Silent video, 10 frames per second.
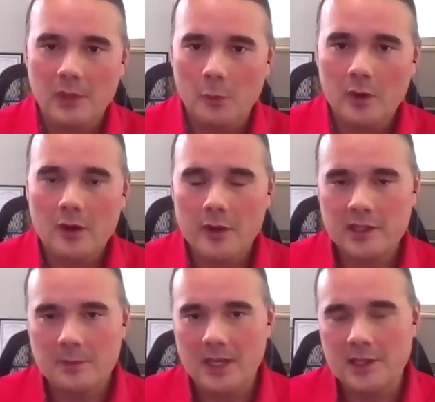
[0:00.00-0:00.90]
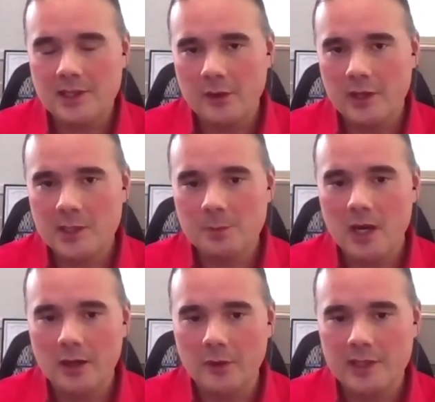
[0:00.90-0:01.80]
But we're going to make serious
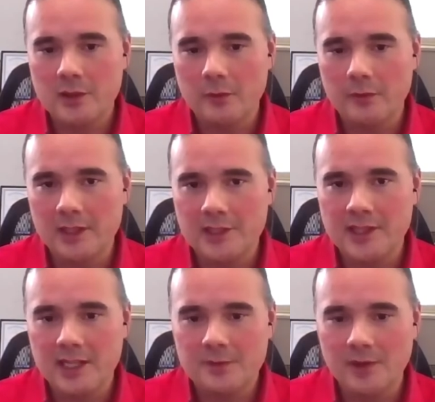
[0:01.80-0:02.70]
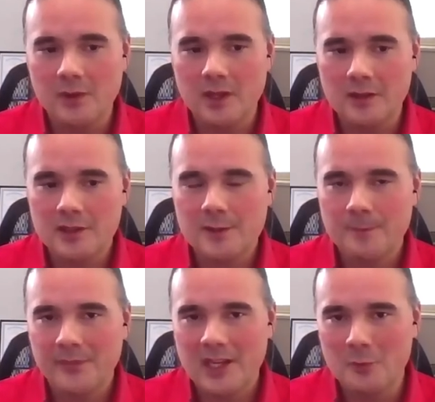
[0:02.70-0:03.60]
progress over these next few
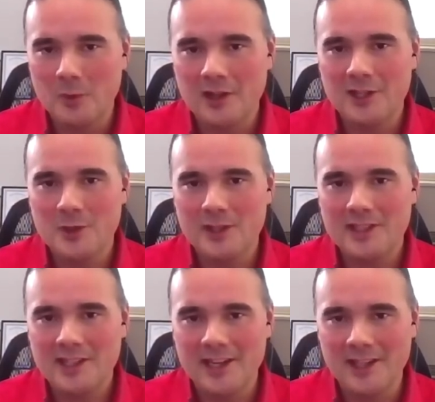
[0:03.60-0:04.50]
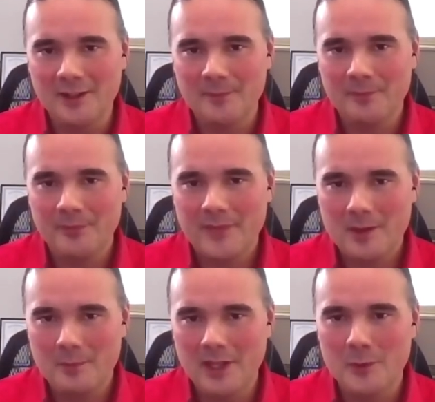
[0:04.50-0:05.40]
years, and we're going to do it together.
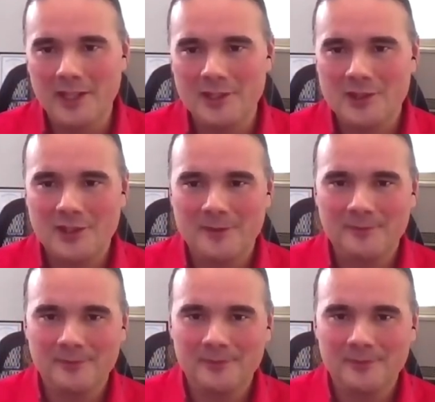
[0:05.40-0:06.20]
Language.